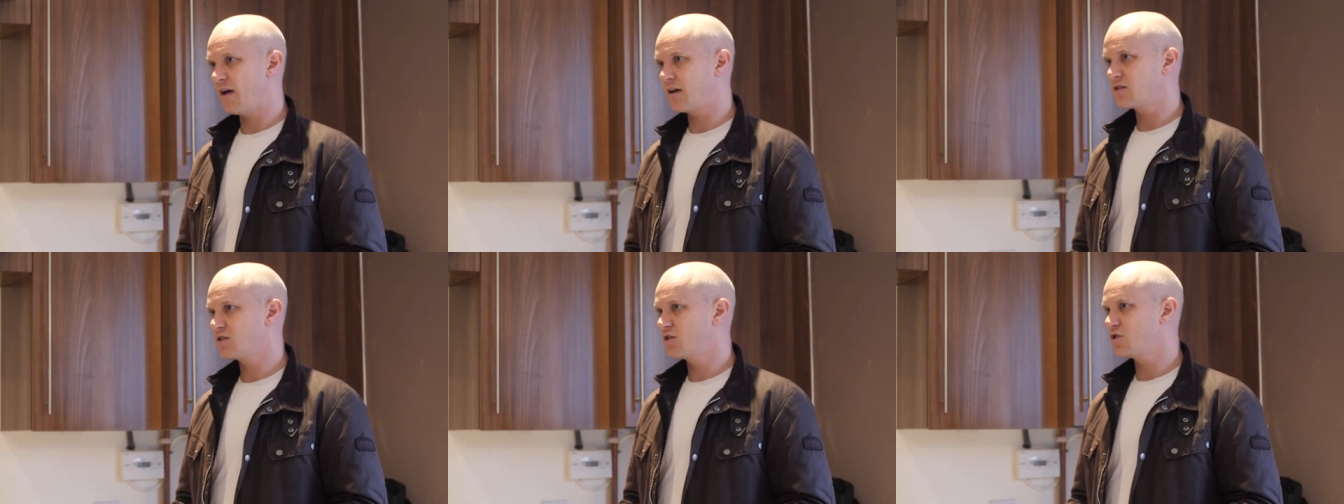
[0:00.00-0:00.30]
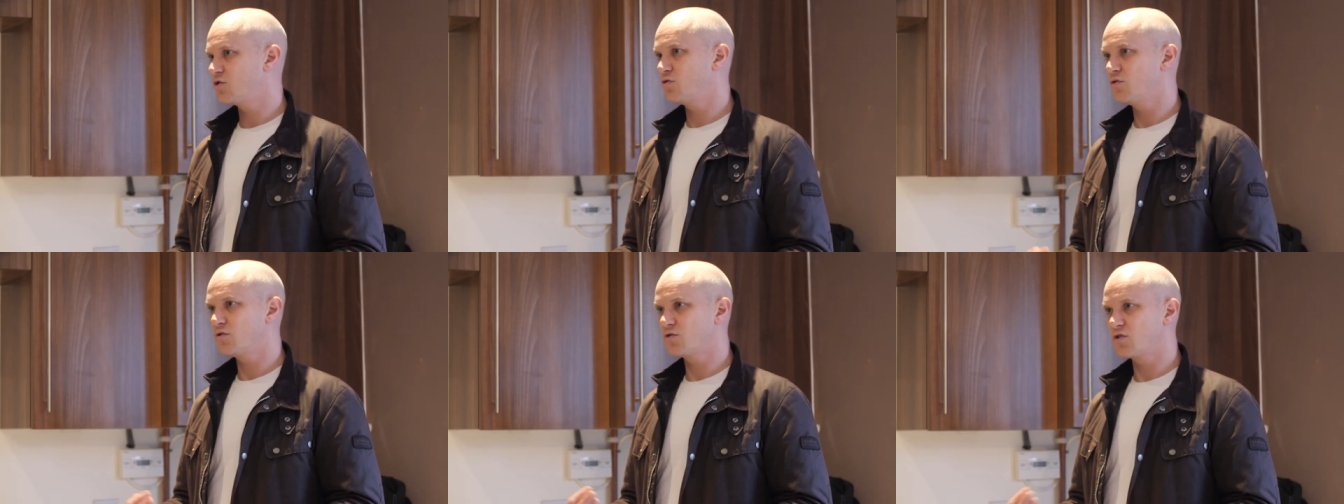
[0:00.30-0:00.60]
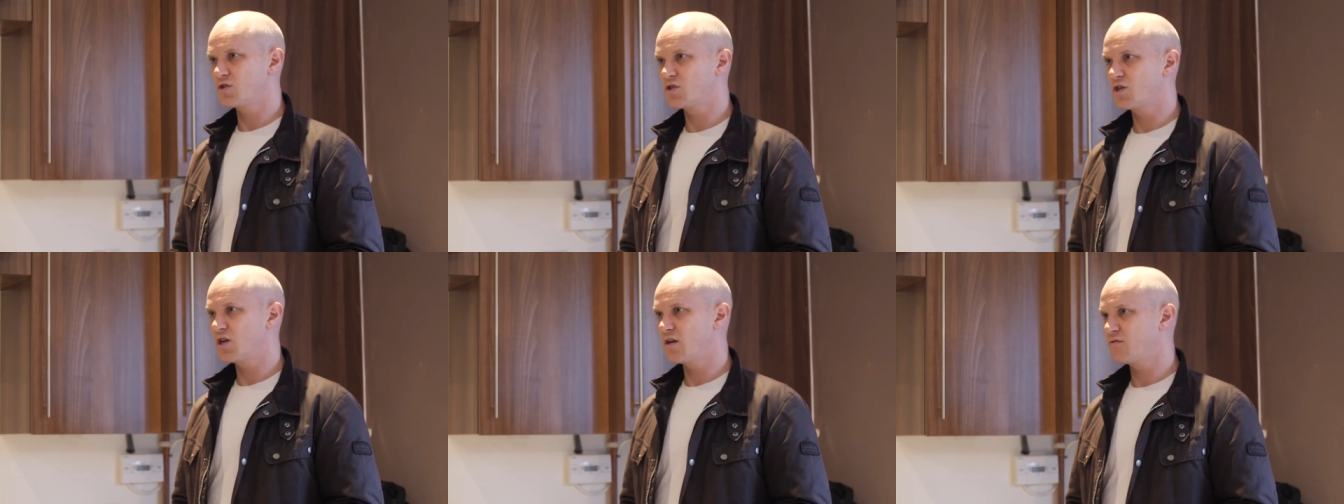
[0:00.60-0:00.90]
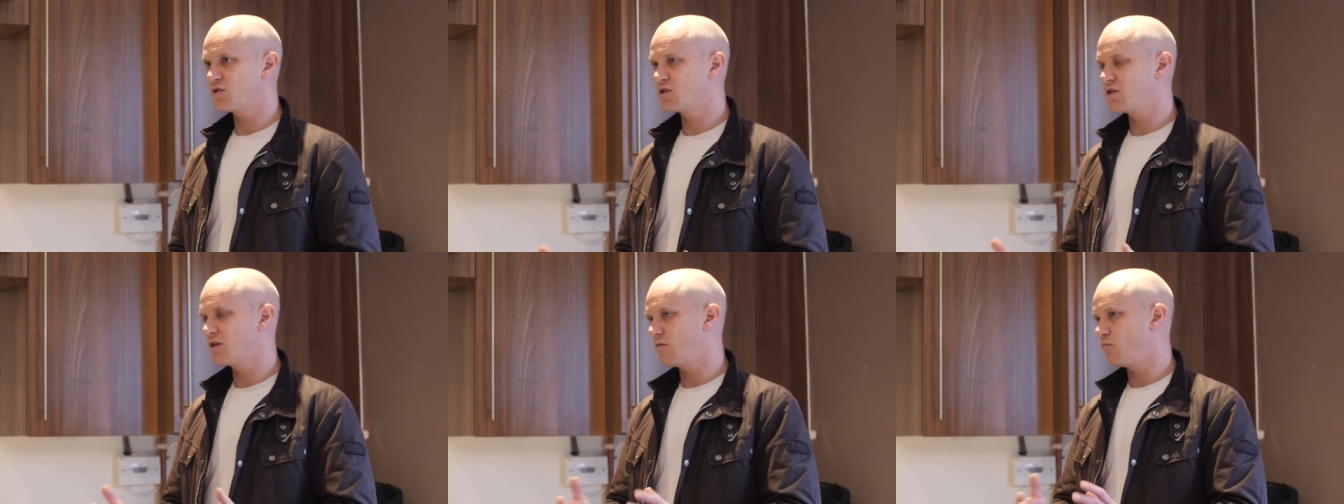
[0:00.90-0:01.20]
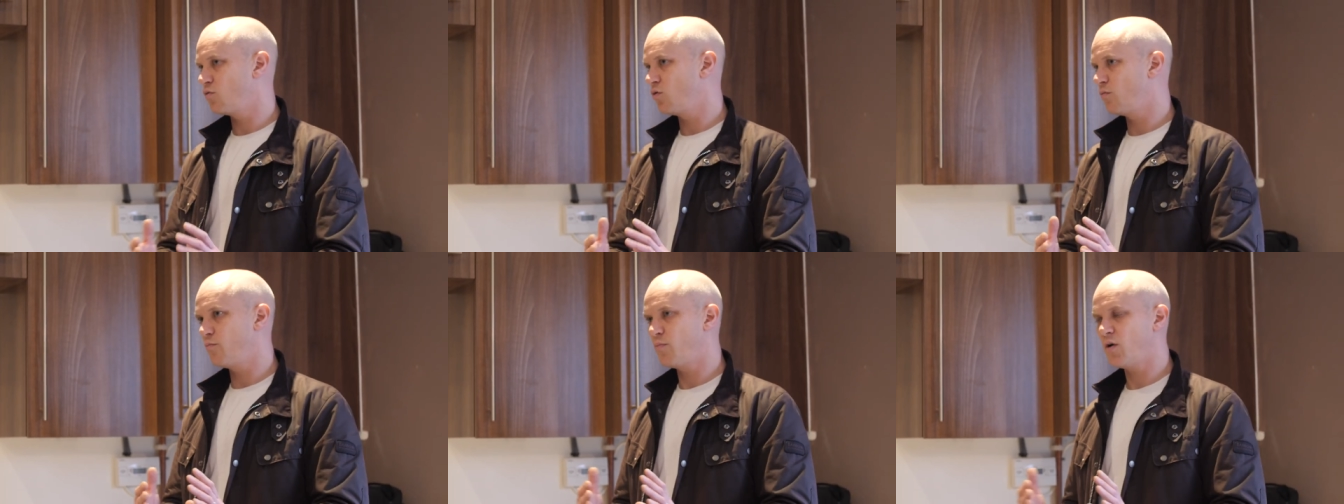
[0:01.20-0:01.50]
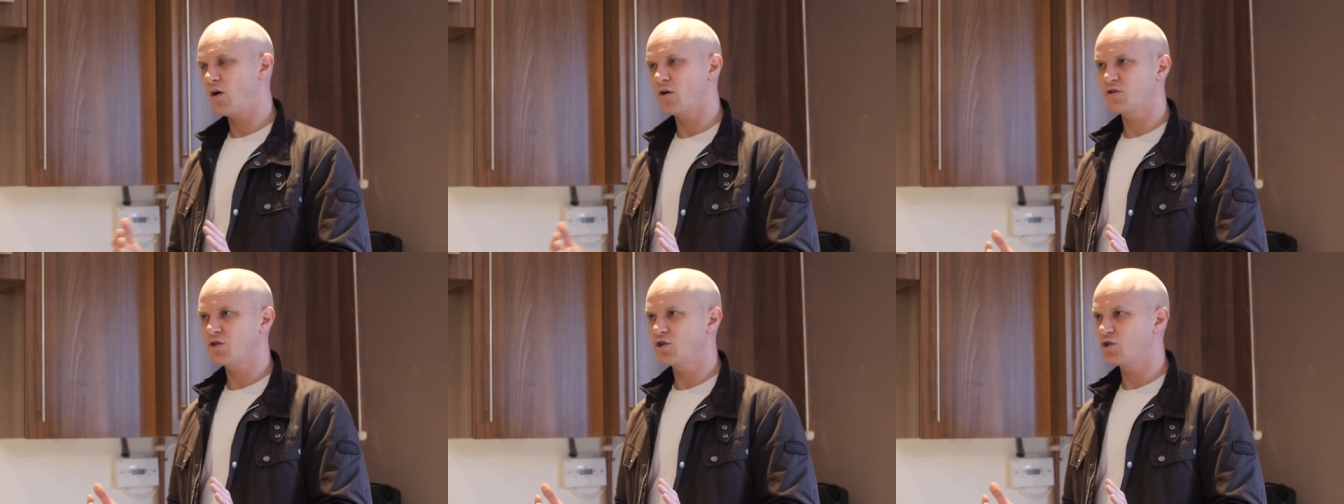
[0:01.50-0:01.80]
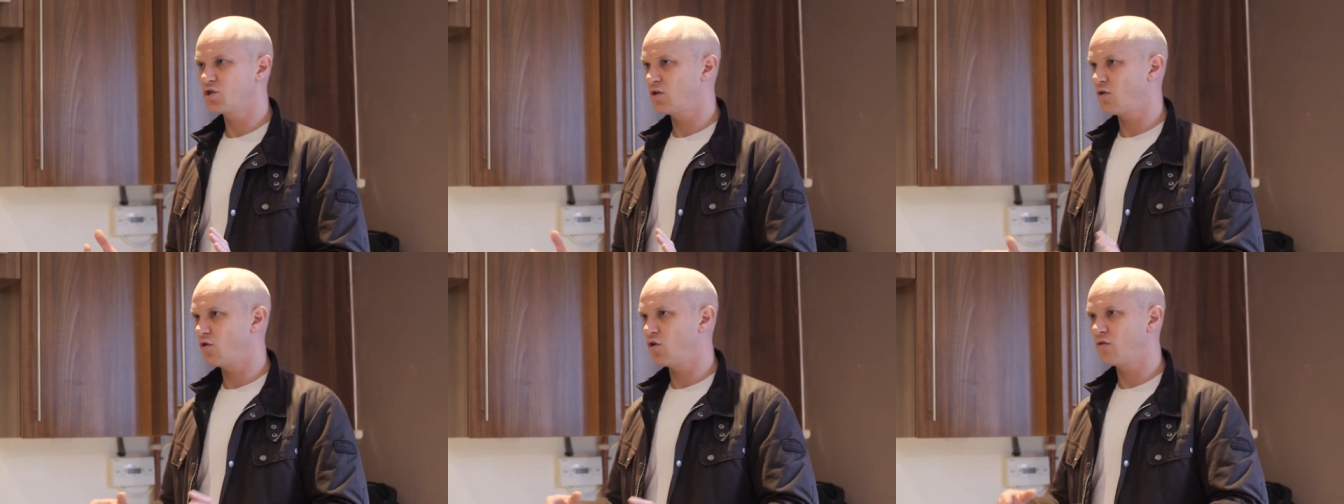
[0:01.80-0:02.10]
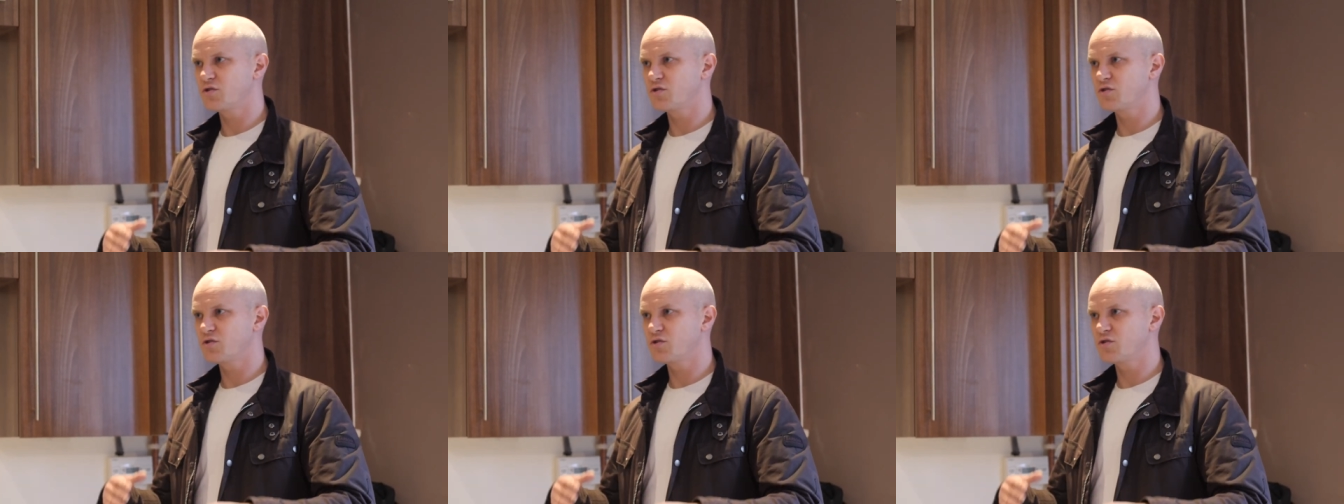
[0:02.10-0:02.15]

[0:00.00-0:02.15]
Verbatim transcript: access to it, to service it. We'll partition it